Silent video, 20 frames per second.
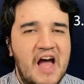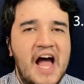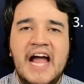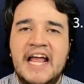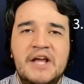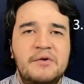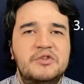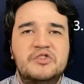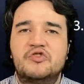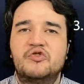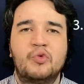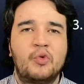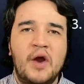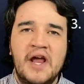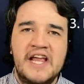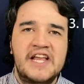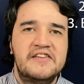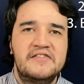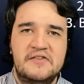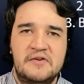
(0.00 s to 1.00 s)
he was
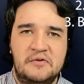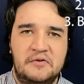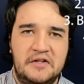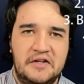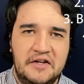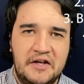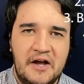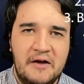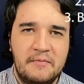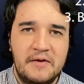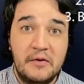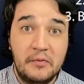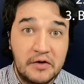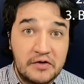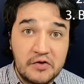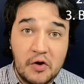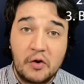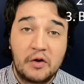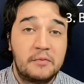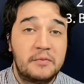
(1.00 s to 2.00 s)
great in Don't Look Up and would
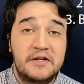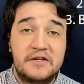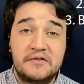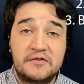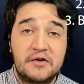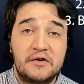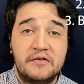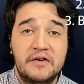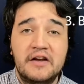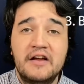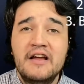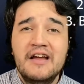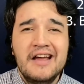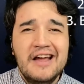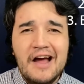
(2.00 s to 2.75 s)
totally be deserving.